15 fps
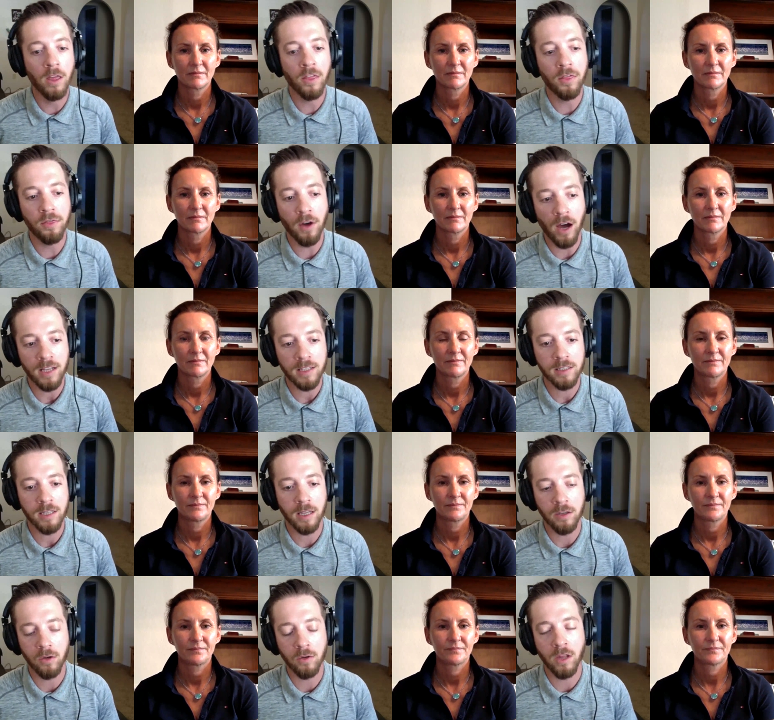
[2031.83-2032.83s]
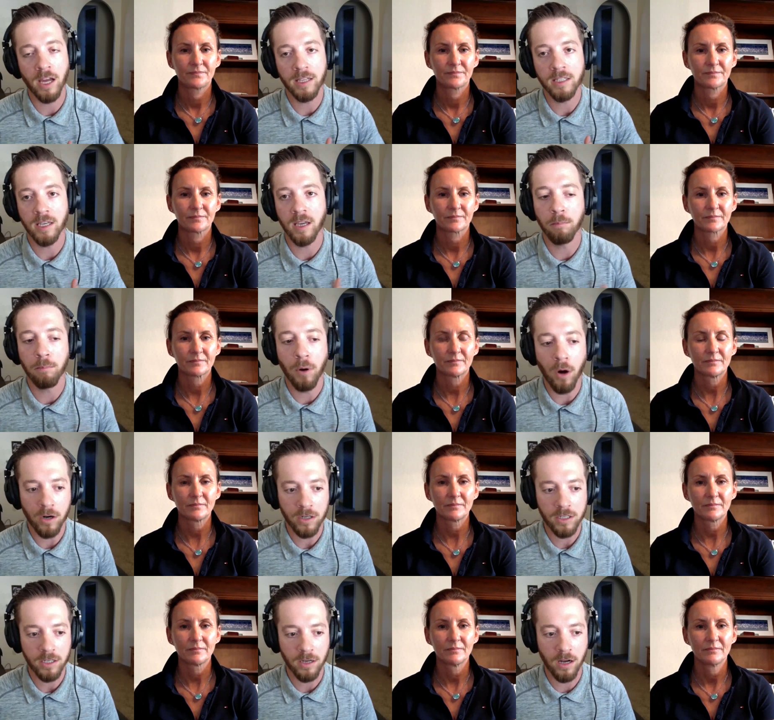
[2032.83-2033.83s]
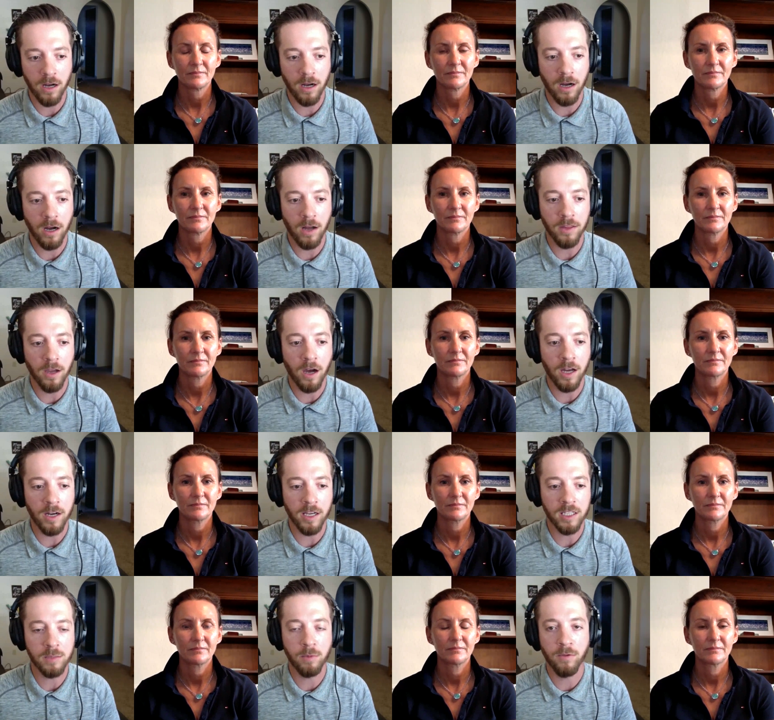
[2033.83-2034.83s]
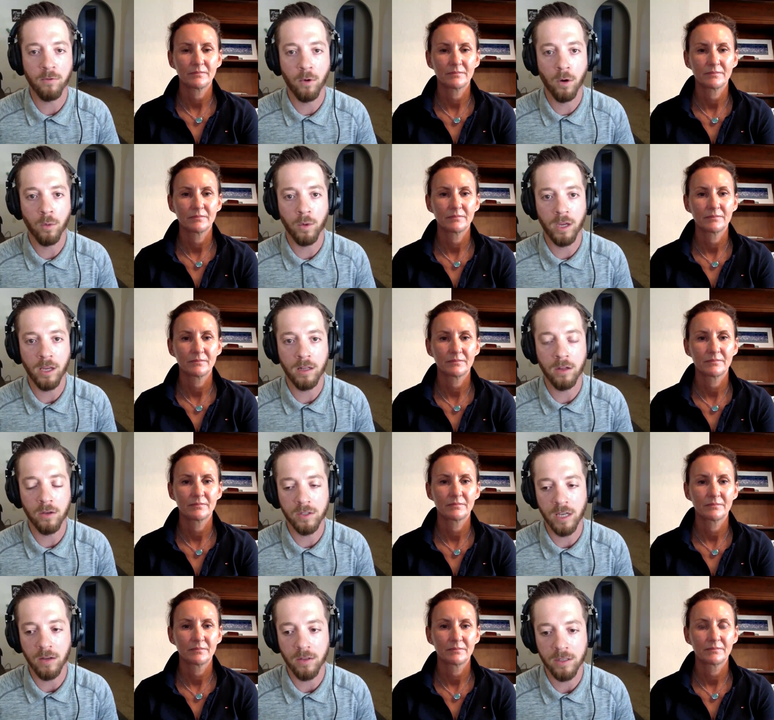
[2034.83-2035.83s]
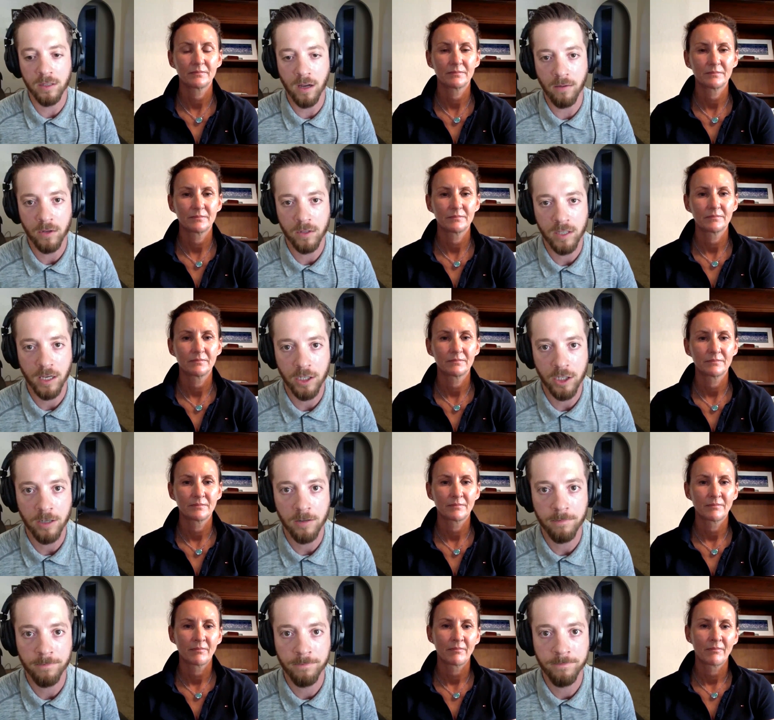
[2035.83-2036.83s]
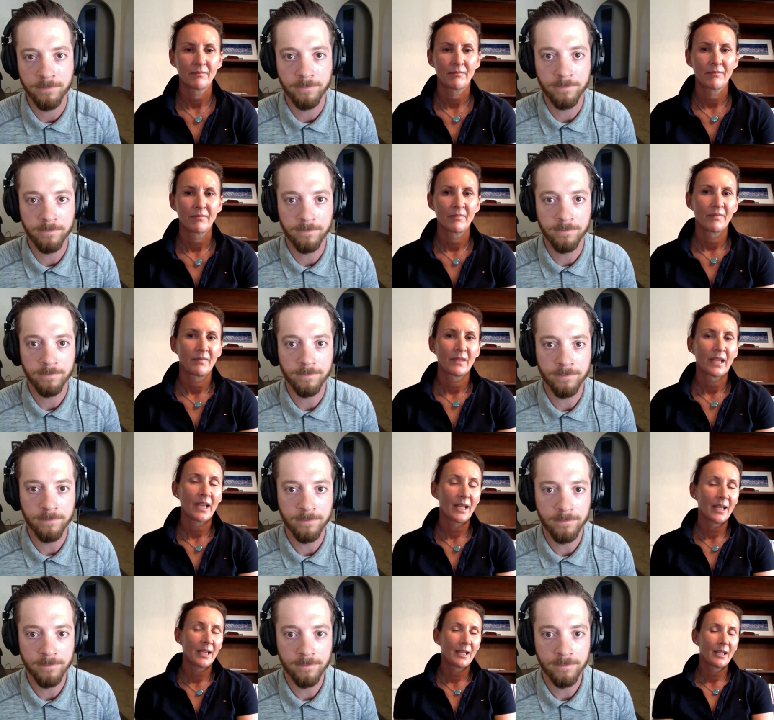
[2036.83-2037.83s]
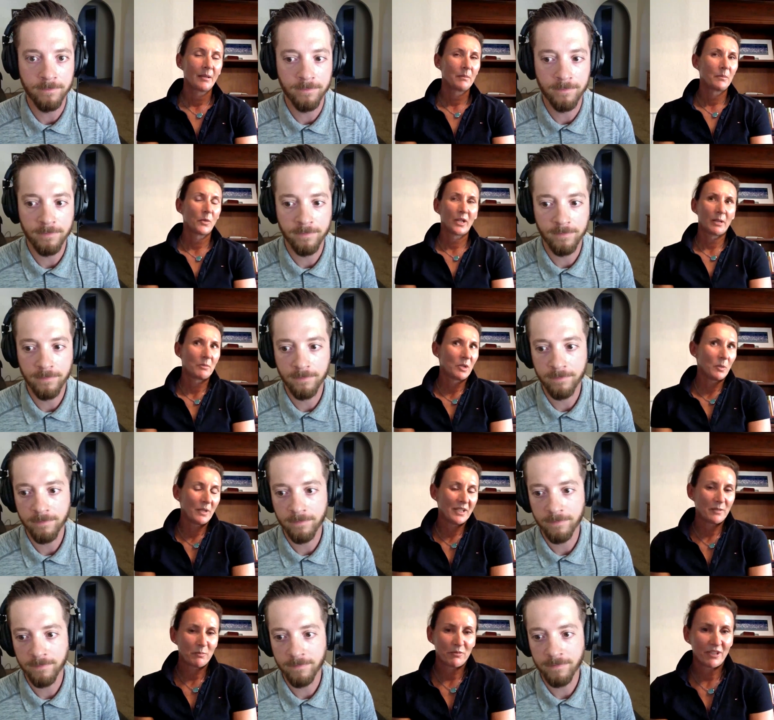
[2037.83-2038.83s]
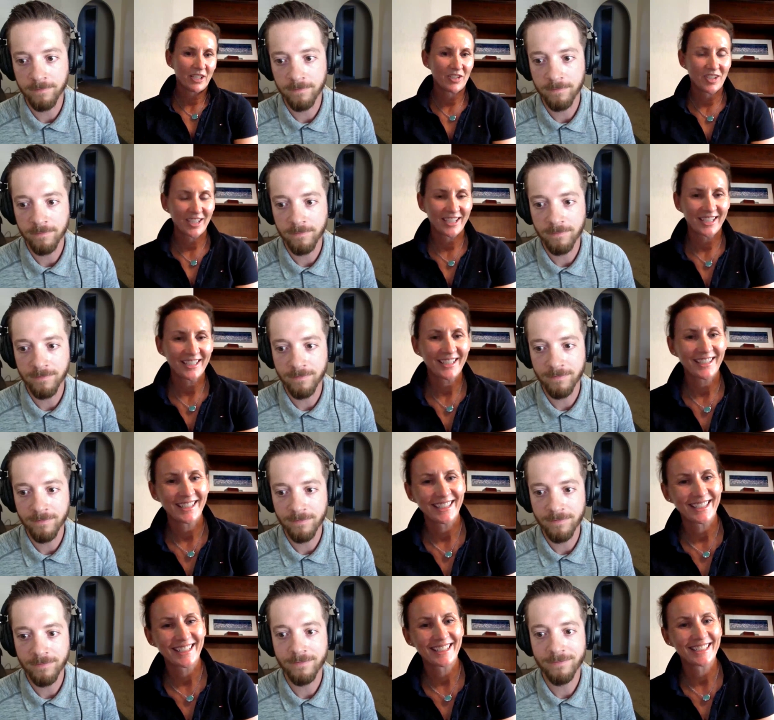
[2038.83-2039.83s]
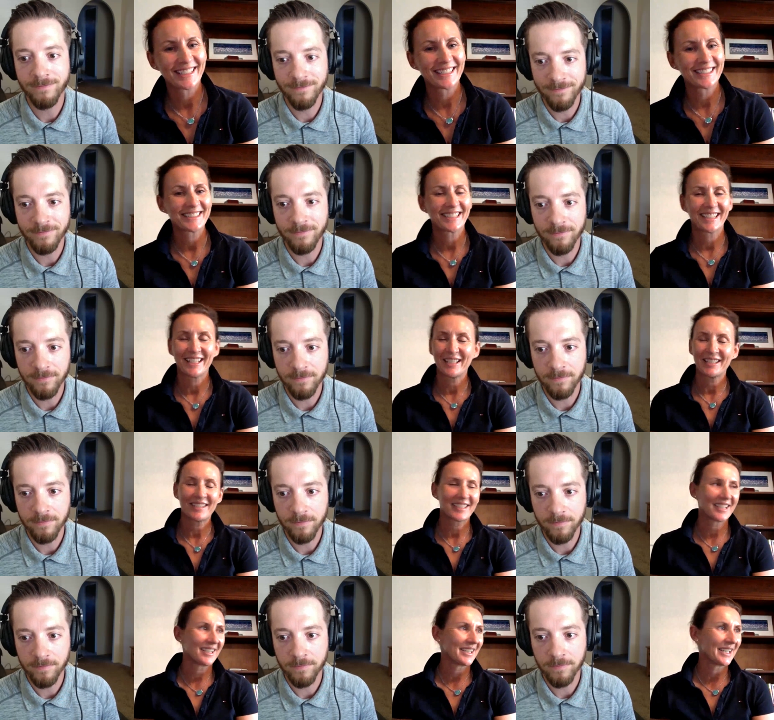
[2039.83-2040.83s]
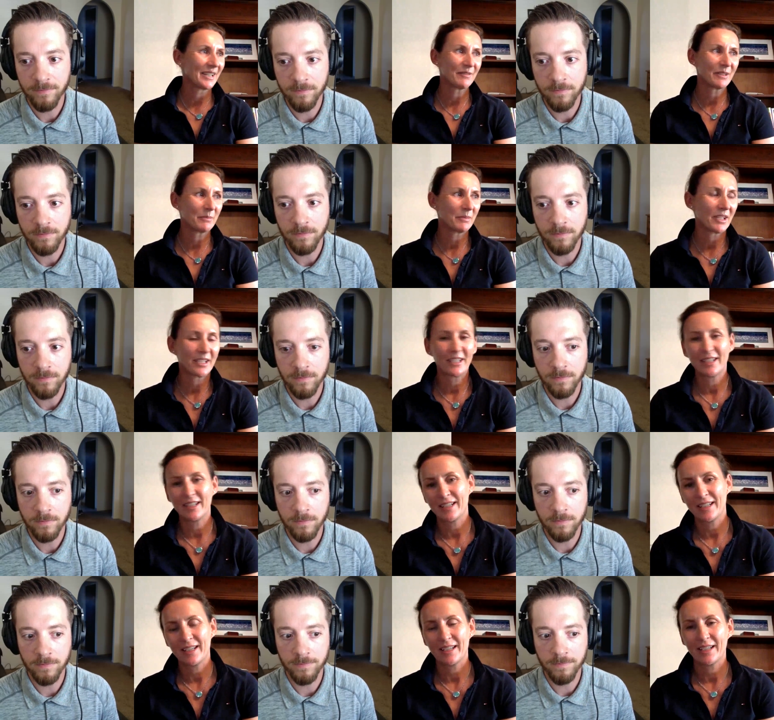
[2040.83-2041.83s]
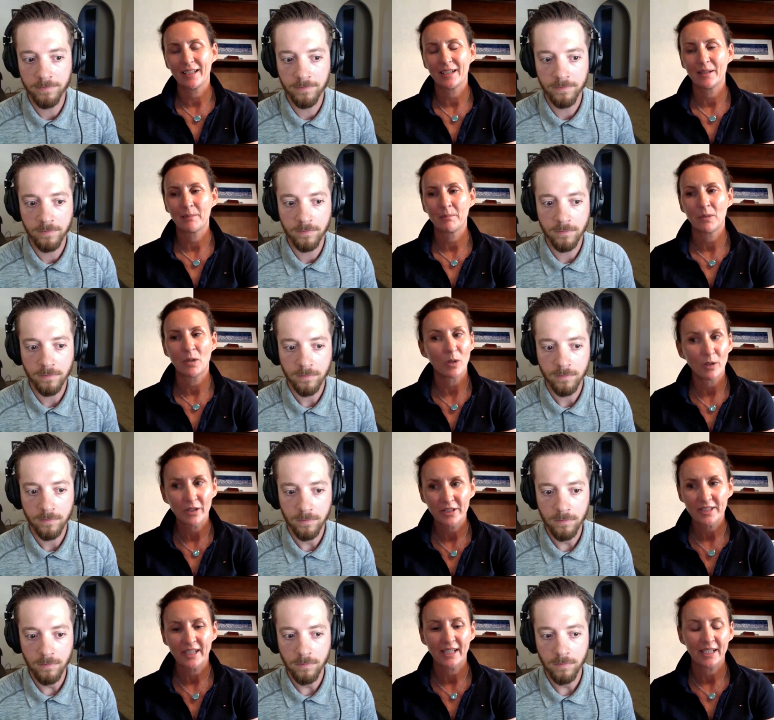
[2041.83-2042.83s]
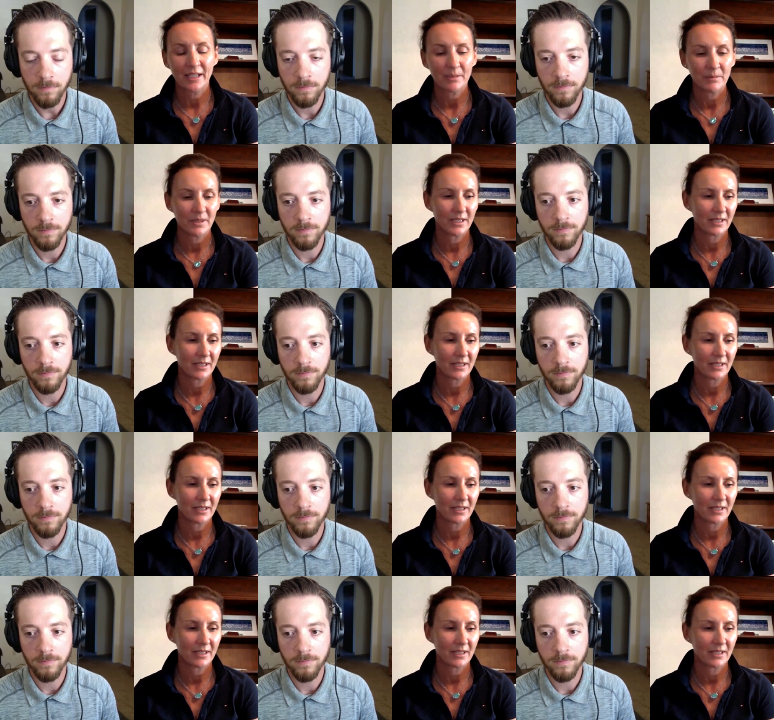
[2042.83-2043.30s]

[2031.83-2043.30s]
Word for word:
Speaker 1: thoughts that you'd like to impart uh, on the audience before we close out this conversation?
Speaker 2: um, what I'm always preaching is, and I tell everybody um, all the time,